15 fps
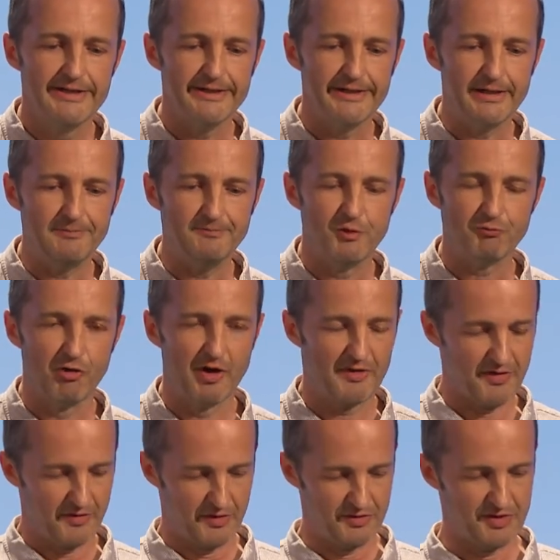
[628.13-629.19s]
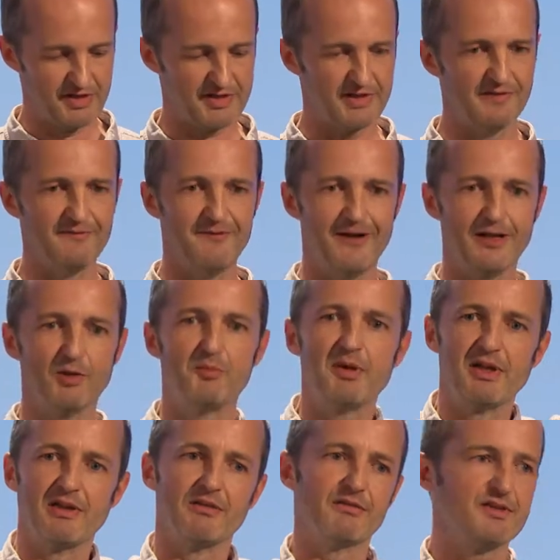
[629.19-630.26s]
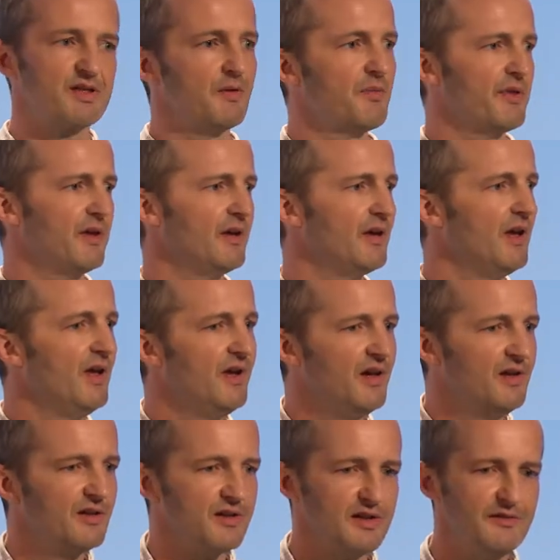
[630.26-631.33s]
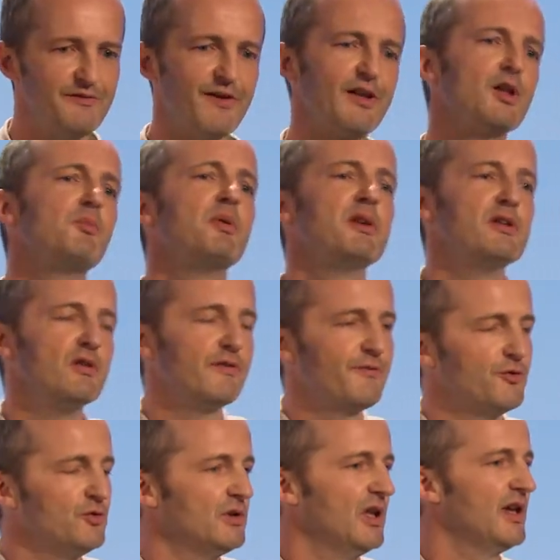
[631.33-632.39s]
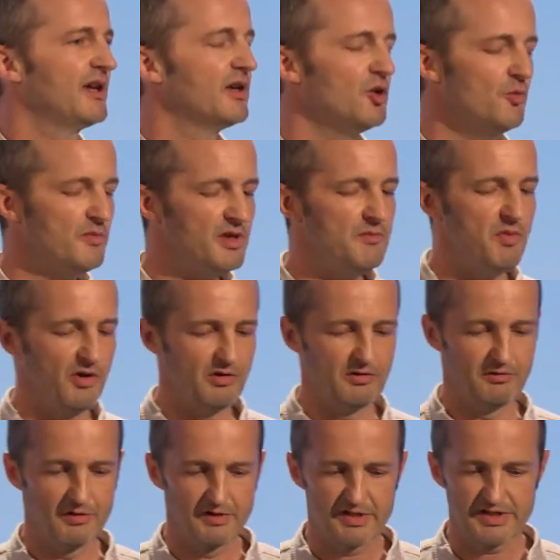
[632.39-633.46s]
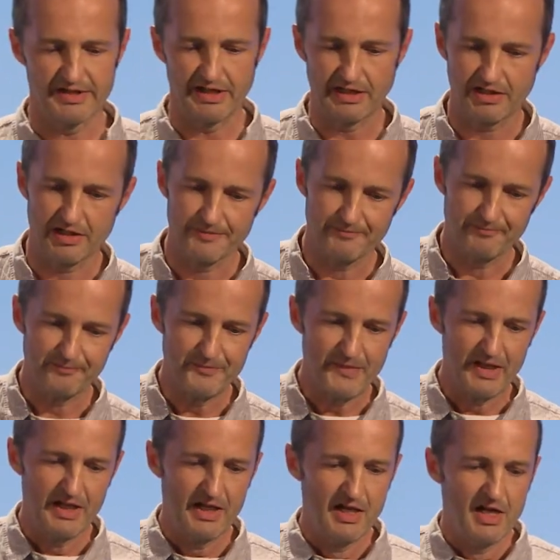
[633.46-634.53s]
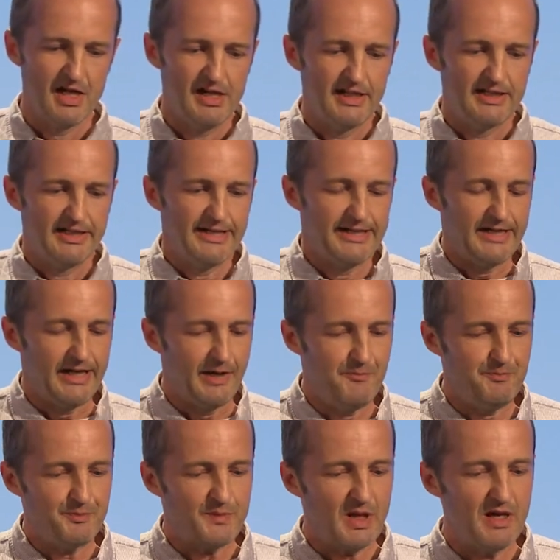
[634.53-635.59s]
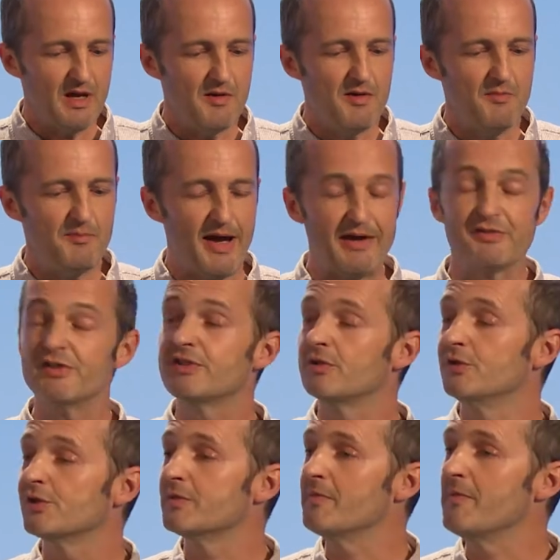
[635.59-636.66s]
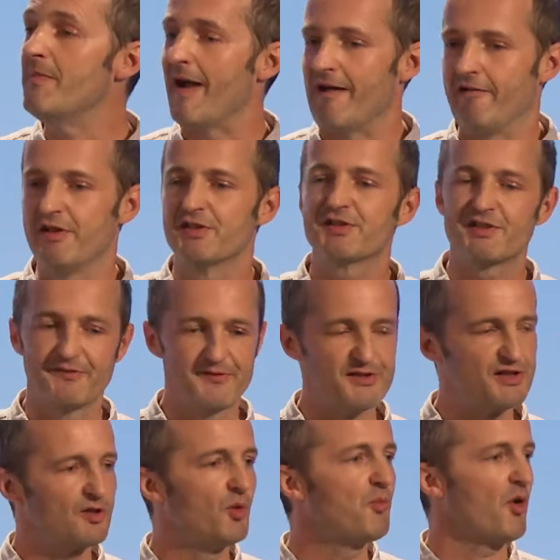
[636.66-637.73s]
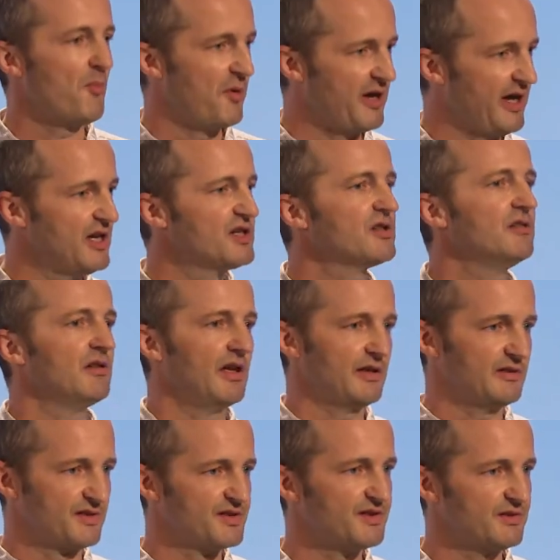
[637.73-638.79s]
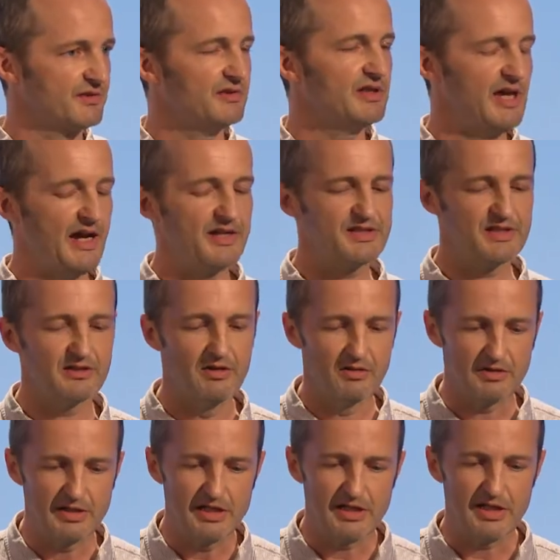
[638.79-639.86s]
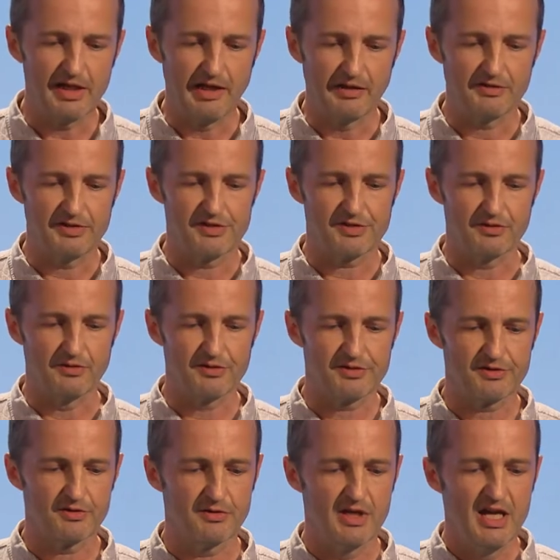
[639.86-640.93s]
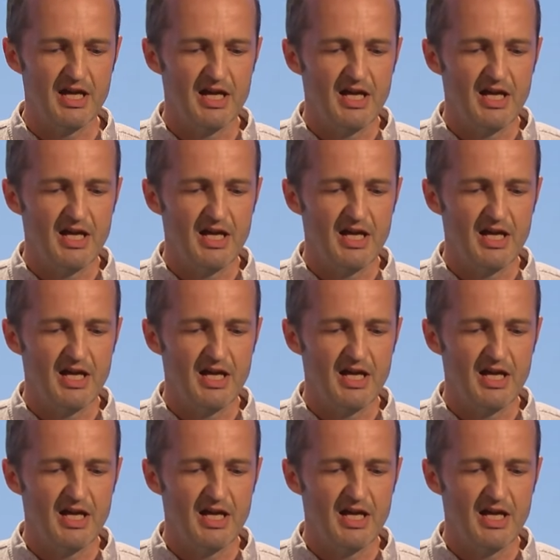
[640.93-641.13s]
um, rather than just enveloping something, enveloping your food like an amoeba or a snake. Um, Boundaries can also be barriers to physical propagation, like the, the, acid not leaking out and so on. So